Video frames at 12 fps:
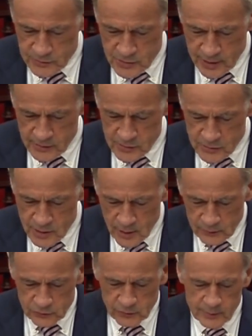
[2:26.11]
changes
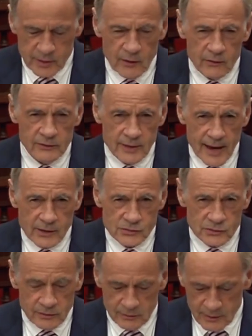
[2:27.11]
to something called the
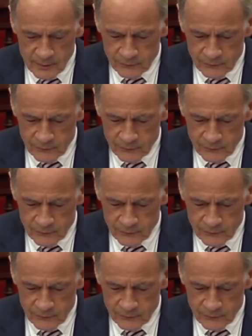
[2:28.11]
National